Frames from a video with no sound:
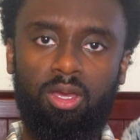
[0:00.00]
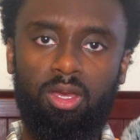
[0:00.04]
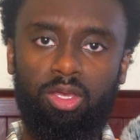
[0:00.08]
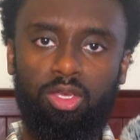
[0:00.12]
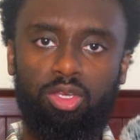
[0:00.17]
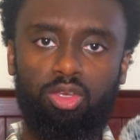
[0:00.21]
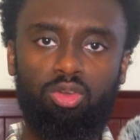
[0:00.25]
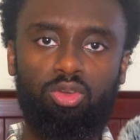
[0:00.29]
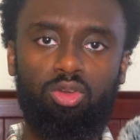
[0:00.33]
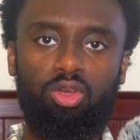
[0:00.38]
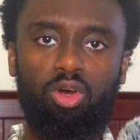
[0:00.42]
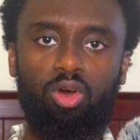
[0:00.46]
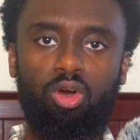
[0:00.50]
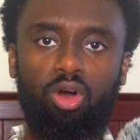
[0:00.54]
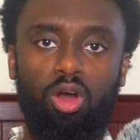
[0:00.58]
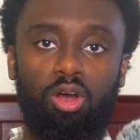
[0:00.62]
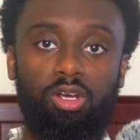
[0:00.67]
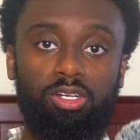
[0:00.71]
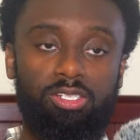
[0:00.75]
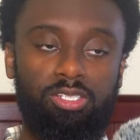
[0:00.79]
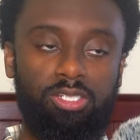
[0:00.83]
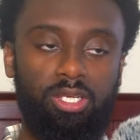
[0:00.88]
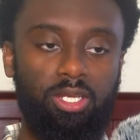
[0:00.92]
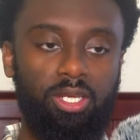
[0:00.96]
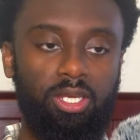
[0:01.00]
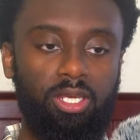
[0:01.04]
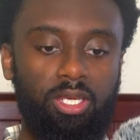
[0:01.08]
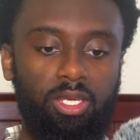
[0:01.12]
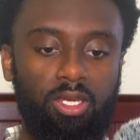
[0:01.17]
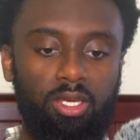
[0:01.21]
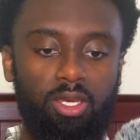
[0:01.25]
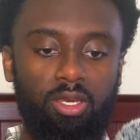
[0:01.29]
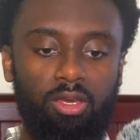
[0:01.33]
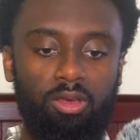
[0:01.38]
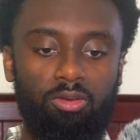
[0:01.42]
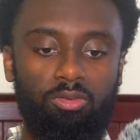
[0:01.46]
you know, our city
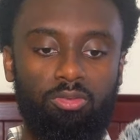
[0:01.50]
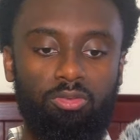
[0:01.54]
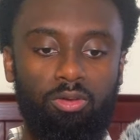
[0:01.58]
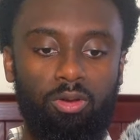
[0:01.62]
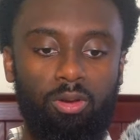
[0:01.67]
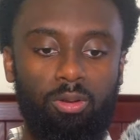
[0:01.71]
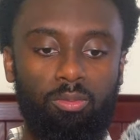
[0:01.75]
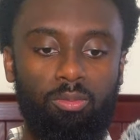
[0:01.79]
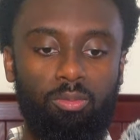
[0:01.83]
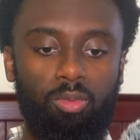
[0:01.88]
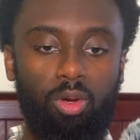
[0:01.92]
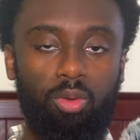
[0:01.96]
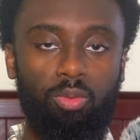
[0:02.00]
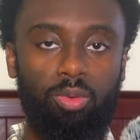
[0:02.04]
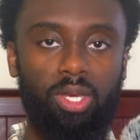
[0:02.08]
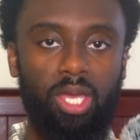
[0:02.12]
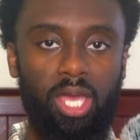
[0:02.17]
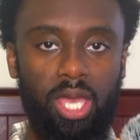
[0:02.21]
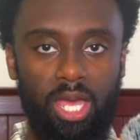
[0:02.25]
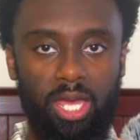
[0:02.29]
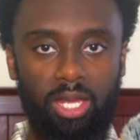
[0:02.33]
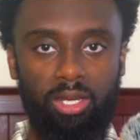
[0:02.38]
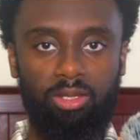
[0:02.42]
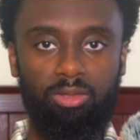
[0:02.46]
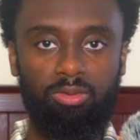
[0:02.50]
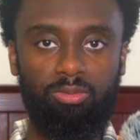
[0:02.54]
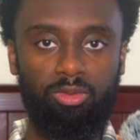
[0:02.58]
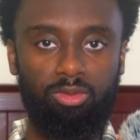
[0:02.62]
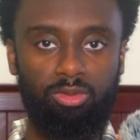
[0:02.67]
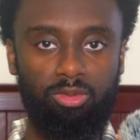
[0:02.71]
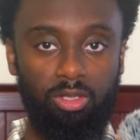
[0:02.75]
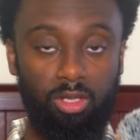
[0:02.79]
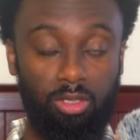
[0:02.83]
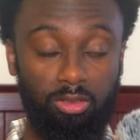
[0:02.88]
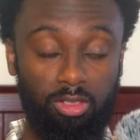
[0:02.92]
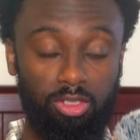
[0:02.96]
from where we had
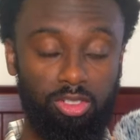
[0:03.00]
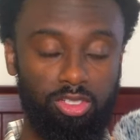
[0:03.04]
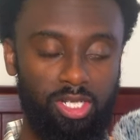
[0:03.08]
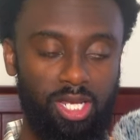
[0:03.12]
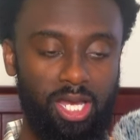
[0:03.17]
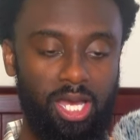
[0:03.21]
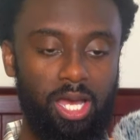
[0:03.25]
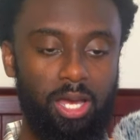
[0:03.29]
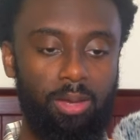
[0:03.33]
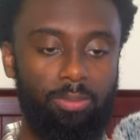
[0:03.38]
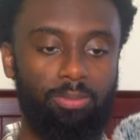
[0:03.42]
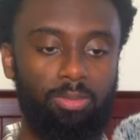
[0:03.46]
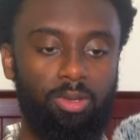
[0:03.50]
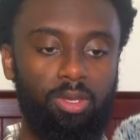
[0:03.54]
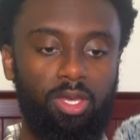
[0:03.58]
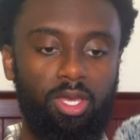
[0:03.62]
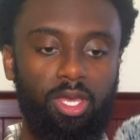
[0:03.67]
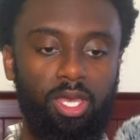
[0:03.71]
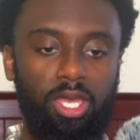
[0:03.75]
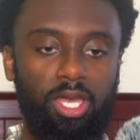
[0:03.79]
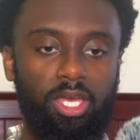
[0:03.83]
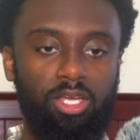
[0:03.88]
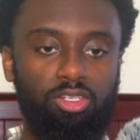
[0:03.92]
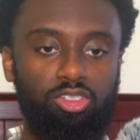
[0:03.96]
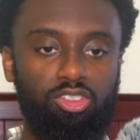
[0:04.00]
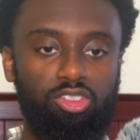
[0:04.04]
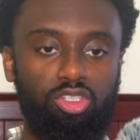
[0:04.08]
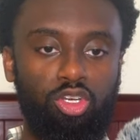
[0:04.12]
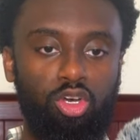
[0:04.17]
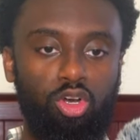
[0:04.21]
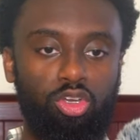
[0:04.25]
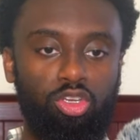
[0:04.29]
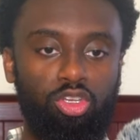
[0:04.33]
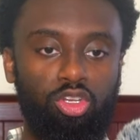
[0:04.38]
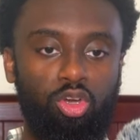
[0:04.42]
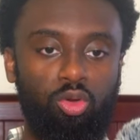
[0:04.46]
done the job. And
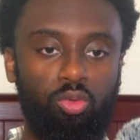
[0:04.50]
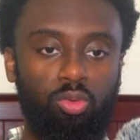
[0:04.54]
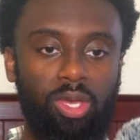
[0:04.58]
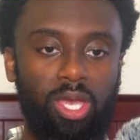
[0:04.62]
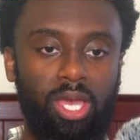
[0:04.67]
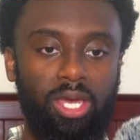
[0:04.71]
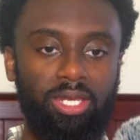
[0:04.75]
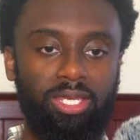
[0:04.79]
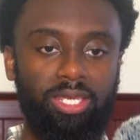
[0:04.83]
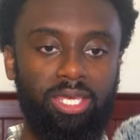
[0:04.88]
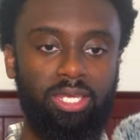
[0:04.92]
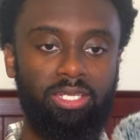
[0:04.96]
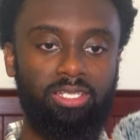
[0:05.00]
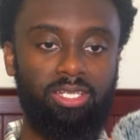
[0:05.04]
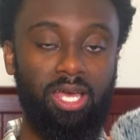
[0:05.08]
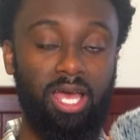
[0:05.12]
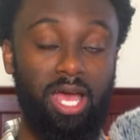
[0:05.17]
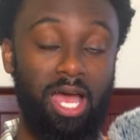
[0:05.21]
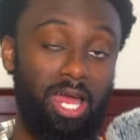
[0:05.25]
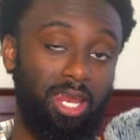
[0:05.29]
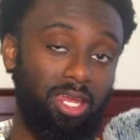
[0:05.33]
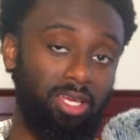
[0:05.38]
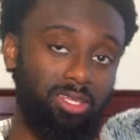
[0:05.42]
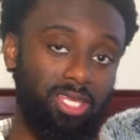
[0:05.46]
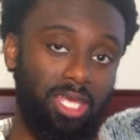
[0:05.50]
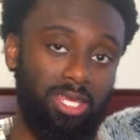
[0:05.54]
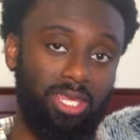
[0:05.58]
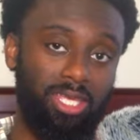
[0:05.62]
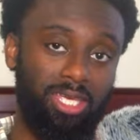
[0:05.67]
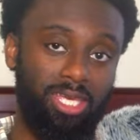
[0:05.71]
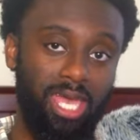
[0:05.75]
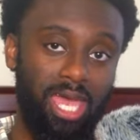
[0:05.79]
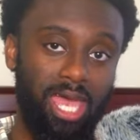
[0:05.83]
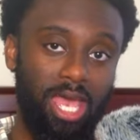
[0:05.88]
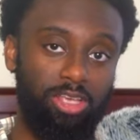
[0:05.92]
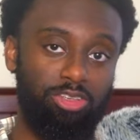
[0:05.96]
so, you know, we had to get, I looked at the
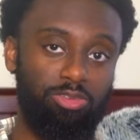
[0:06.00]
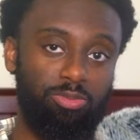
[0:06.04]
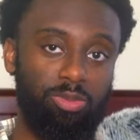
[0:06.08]
gas